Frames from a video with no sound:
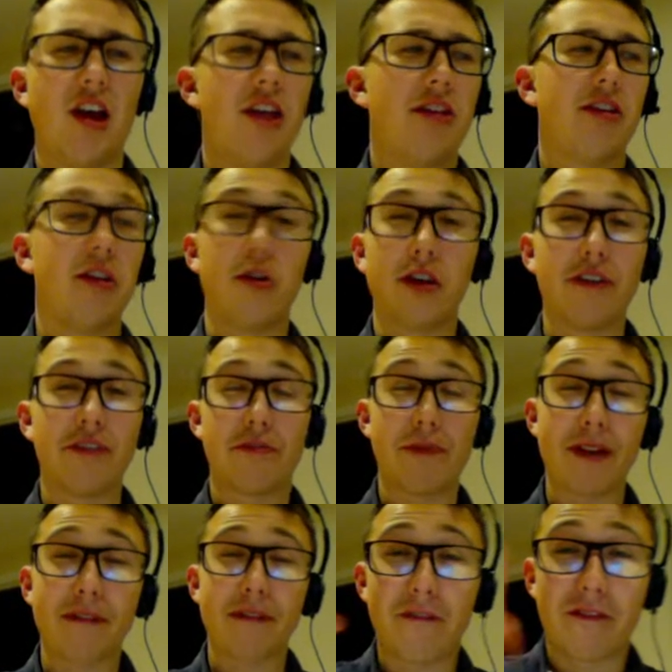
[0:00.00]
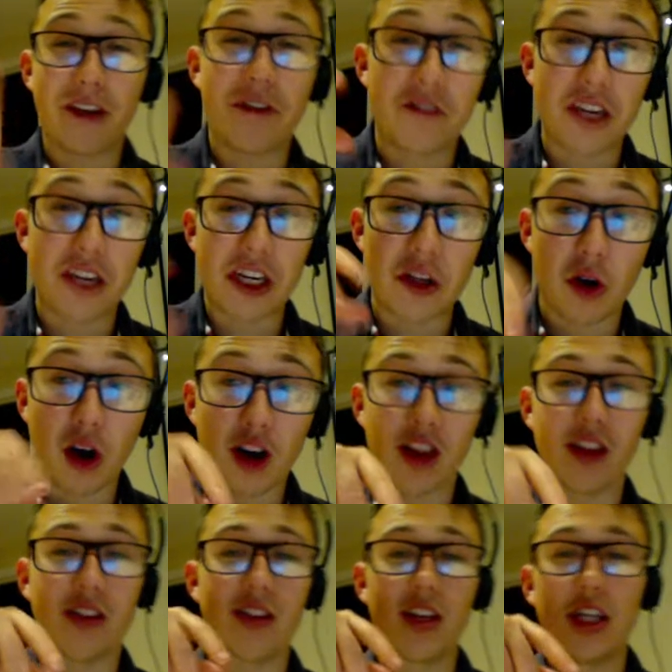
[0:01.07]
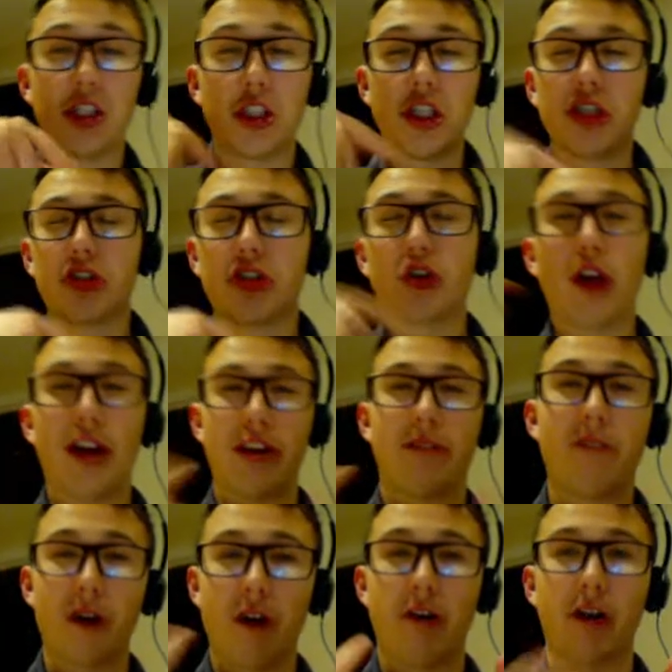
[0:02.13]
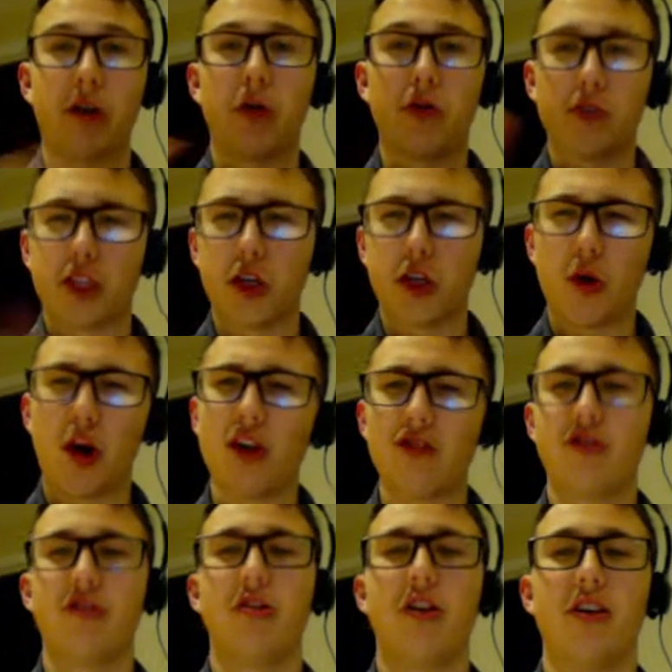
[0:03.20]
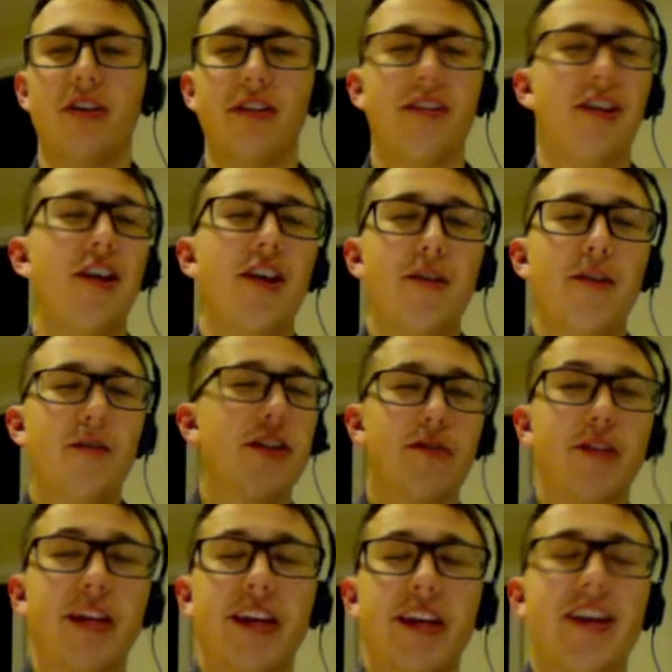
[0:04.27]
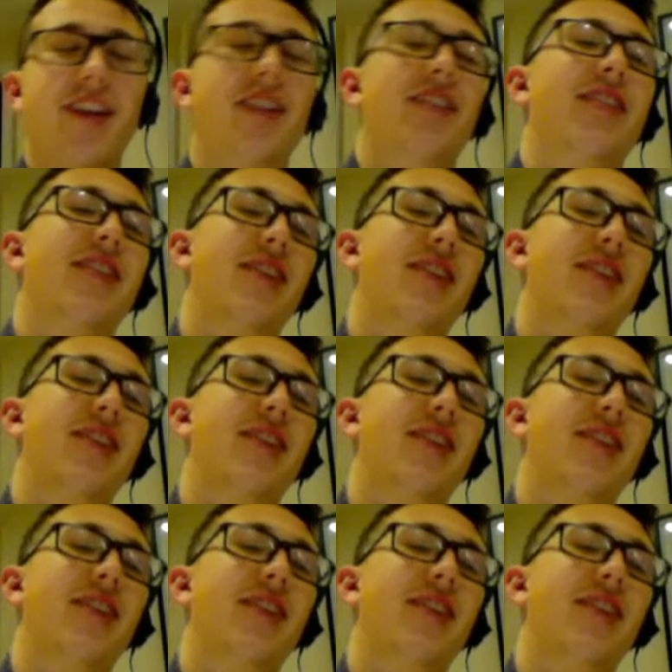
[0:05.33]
So you could have spent $50 just transferring your $200, which is ridiculous.